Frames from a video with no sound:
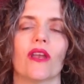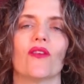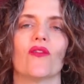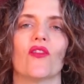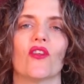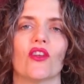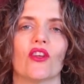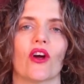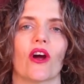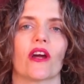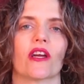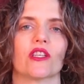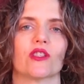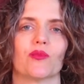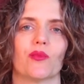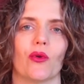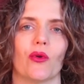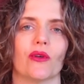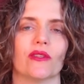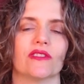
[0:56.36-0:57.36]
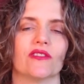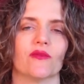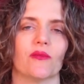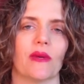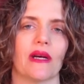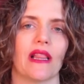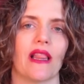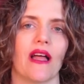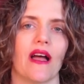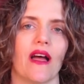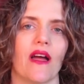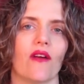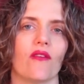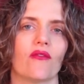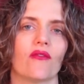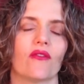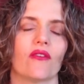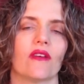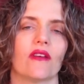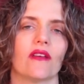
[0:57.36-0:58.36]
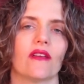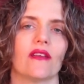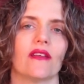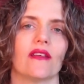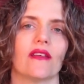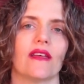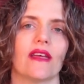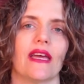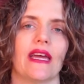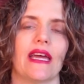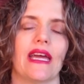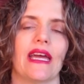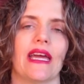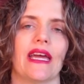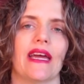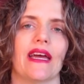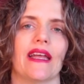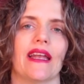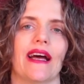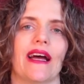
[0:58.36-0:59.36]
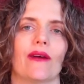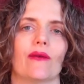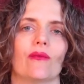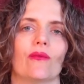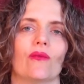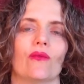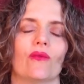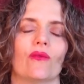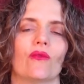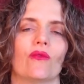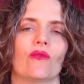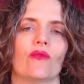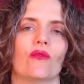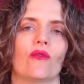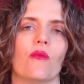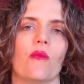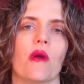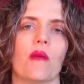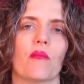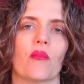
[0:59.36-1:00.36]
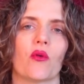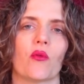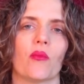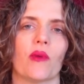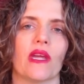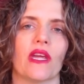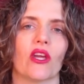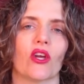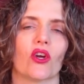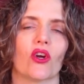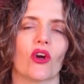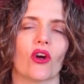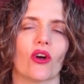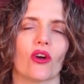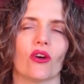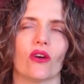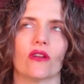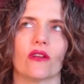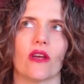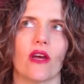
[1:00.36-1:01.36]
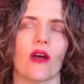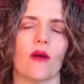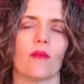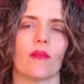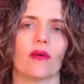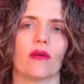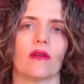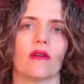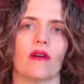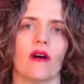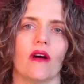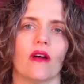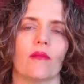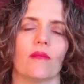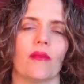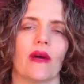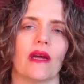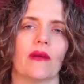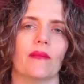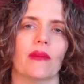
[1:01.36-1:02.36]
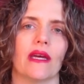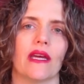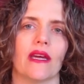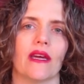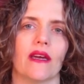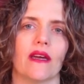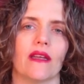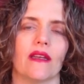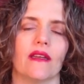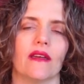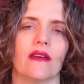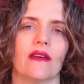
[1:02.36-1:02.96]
the darkest points of my life, and I remember being curled up on my bed.